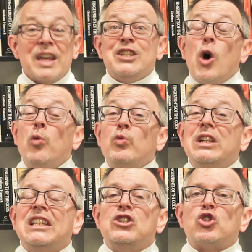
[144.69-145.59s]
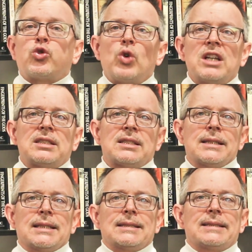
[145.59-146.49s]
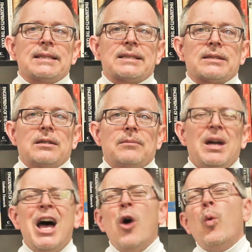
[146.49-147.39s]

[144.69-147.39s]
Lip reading: They don't really trust the system.